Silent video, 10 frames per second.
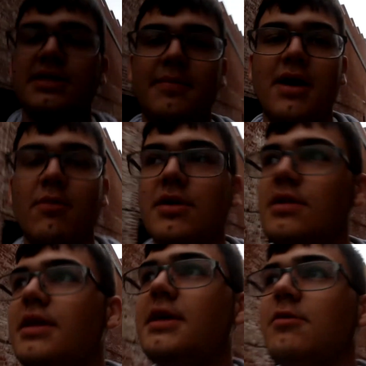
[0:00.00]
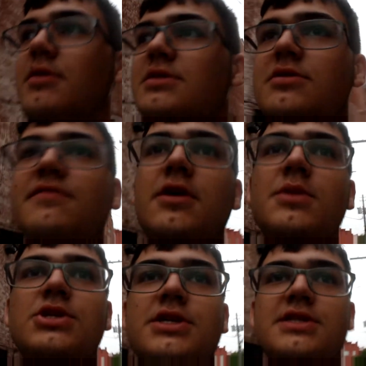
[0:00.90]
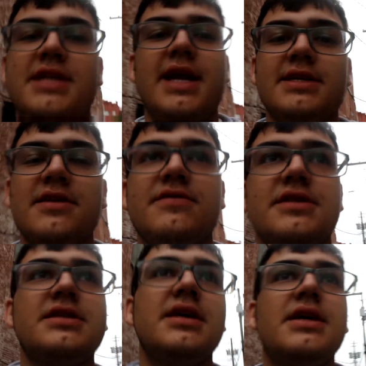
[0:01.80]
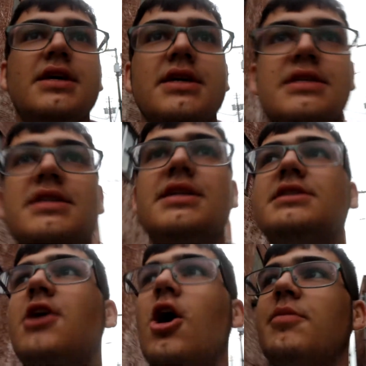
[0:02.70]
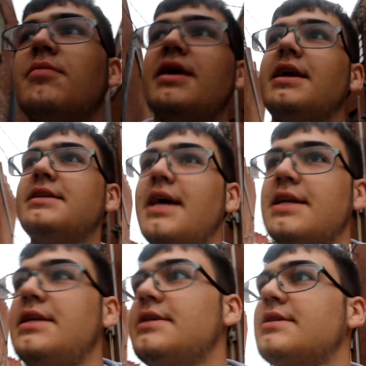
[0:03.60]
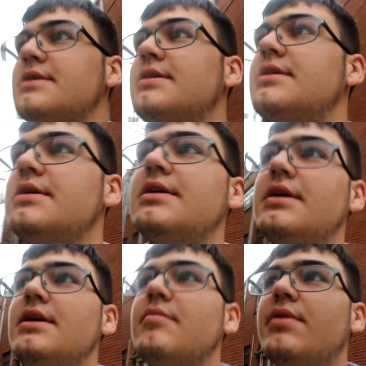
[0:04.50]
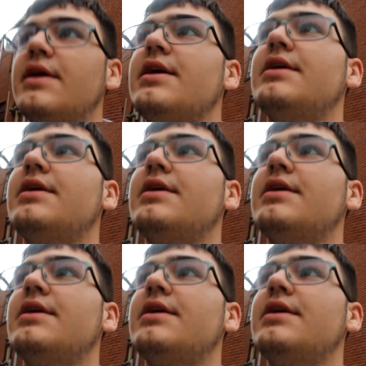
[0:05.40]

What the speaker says: I'm not one of the lucky ones to have known the sheer status of this city's carpet making techniques, but